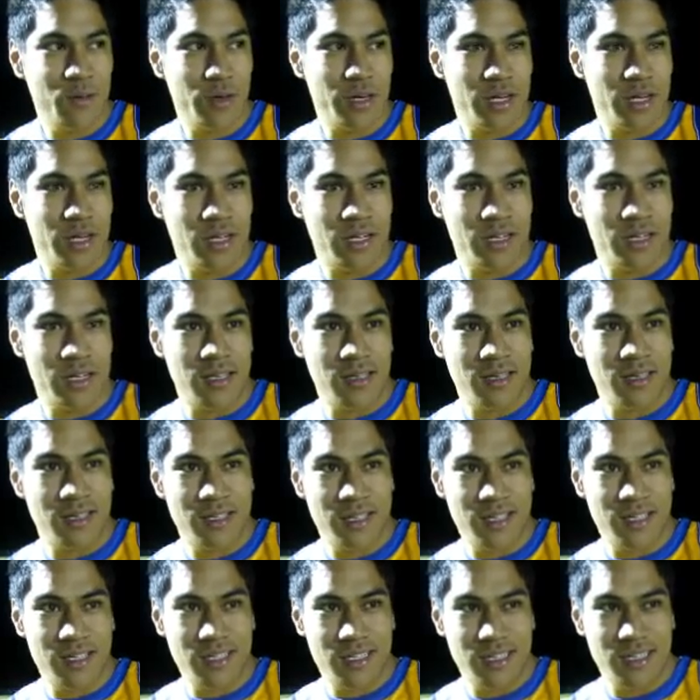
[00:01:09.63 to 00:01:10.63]
when
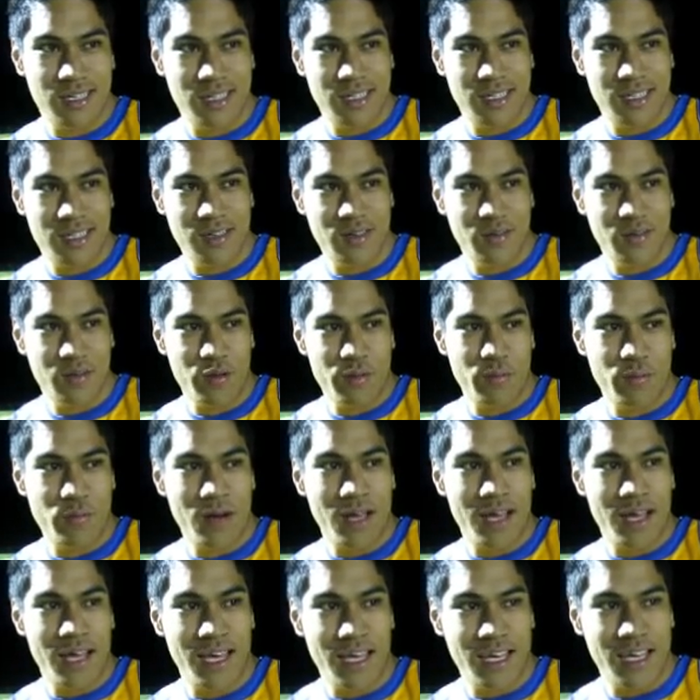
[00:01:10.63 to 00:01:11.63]
we
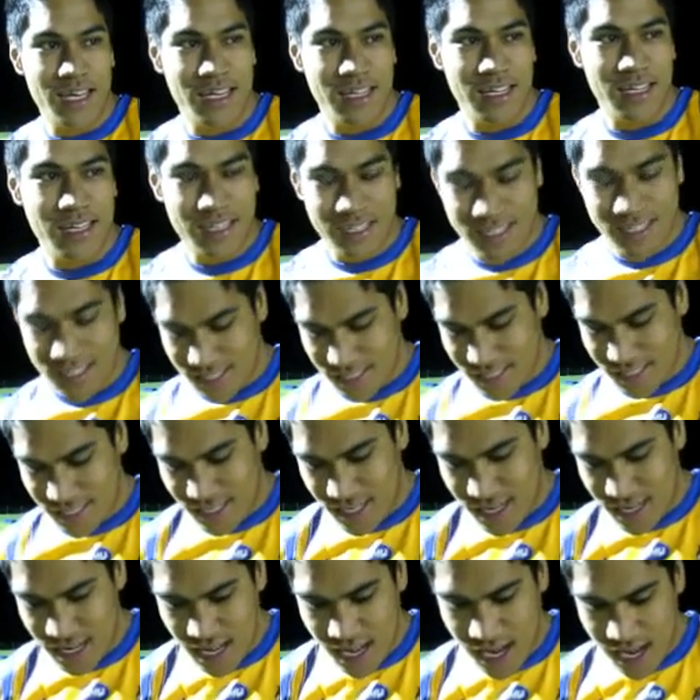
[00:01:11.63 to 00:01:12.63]
played
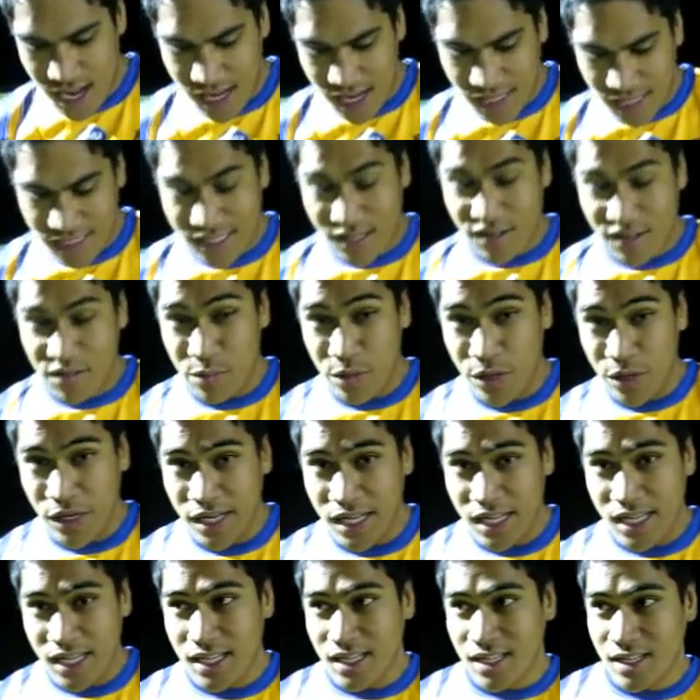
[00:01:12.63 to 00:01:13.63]
uh, South
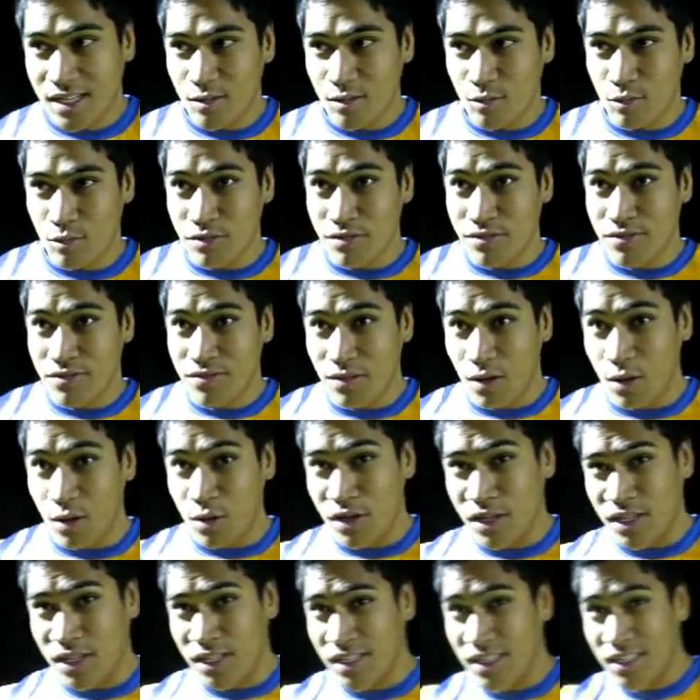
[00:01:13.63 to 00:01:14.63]
Burnett with
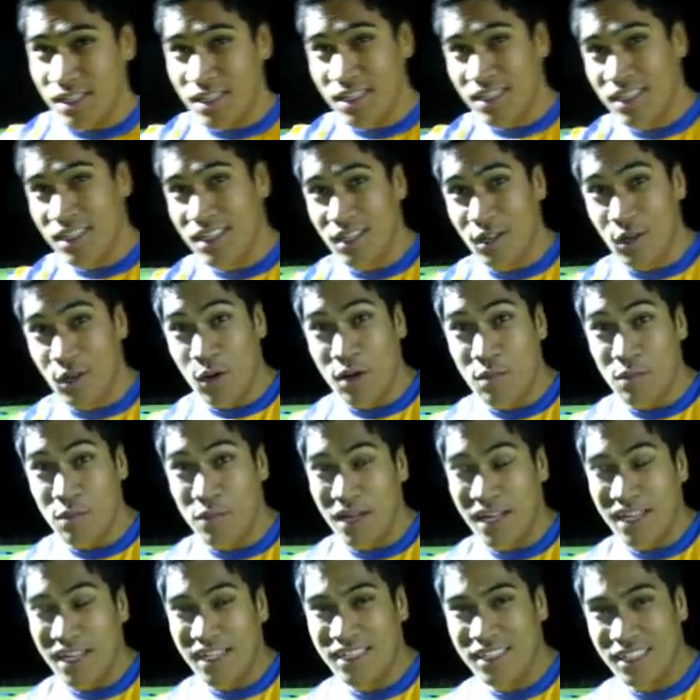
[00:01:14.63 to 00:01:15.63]
only nine
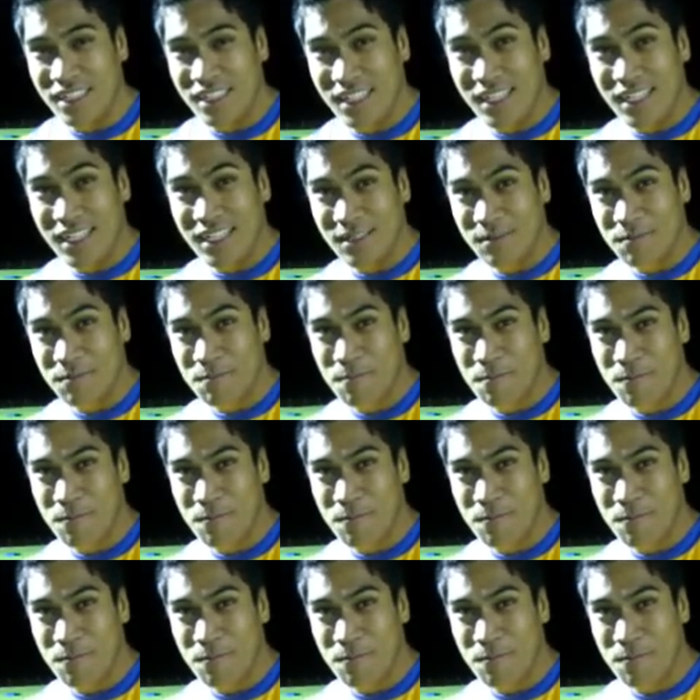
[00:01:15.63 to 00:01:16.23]
players, I think.